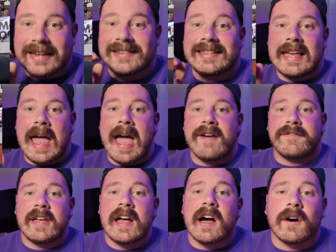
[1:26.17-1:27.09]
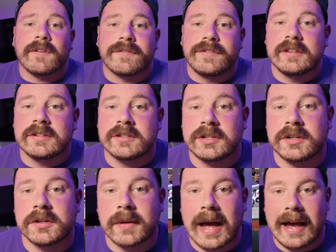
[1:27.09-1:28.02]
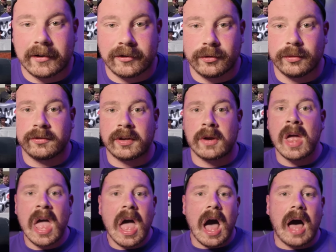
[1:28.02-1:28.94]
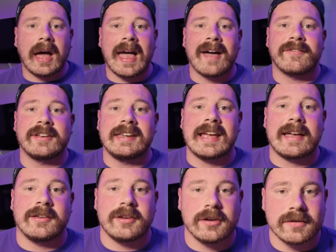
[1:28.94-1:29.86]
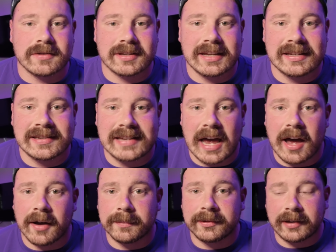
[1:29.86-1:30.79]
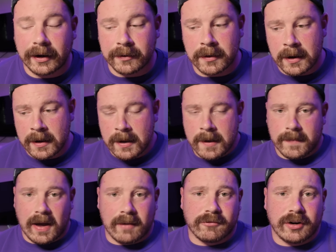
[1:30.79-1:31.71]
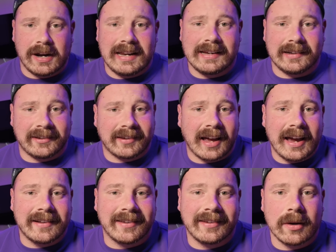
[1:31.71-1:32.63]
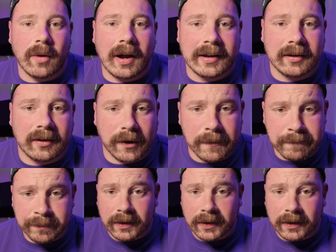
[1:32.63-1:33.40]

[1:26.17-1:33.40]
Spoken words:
It is the heavier of the two axles. So I haven't yet used this setup, so I'm really excited to see what I can do.